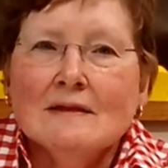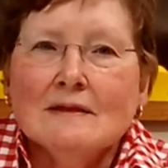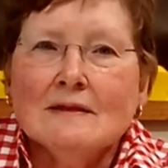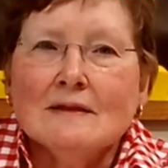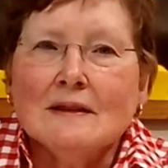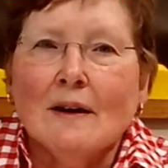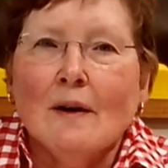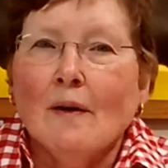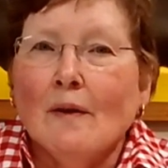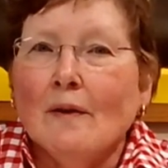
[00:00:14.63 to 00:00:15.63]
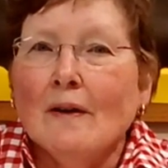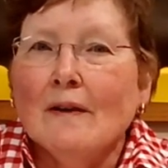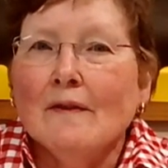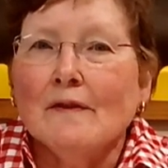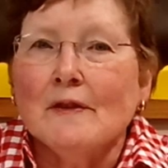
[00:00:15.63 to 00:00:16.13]
So
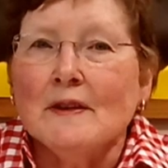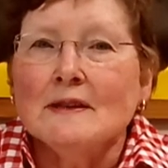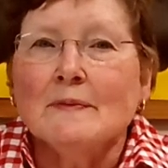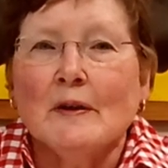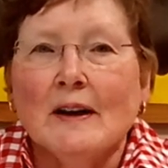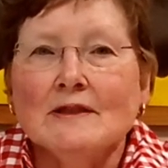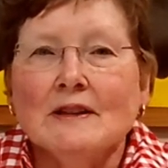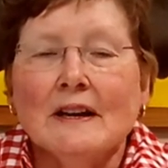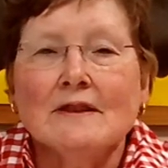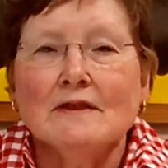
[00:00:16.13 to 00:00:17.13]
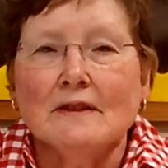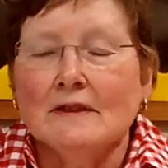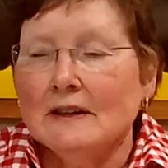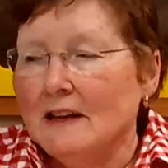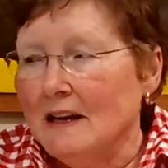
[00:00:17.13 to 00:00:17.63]
for this project you're
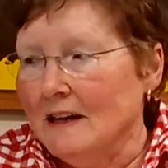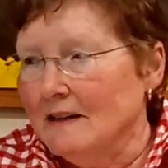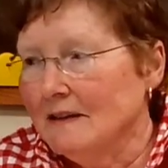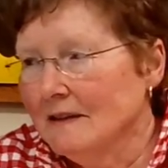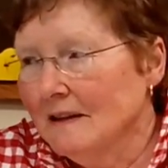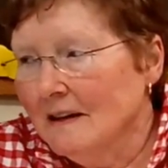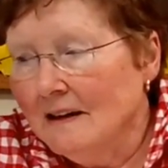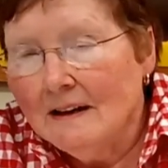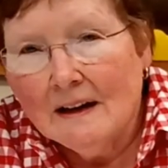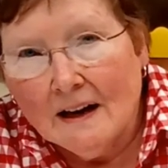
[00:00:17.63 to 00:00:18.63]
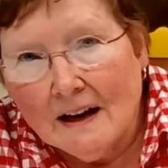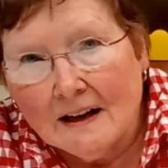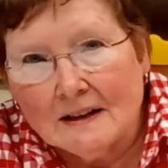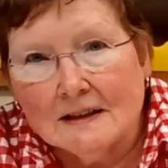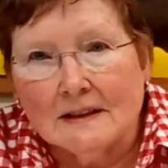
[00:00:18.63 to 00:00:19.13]
going to need a
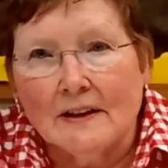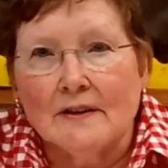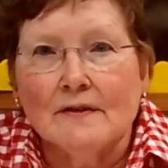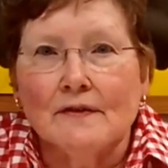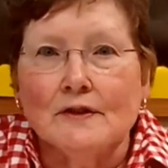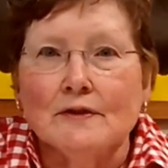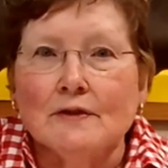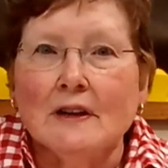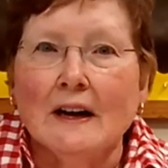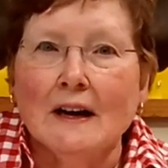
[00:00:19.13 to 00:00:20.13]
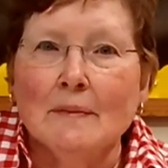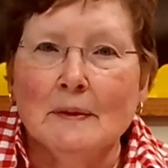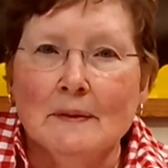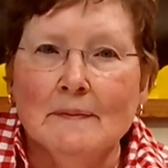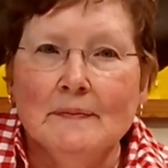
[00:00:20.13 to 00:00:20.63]
clear fruit cup,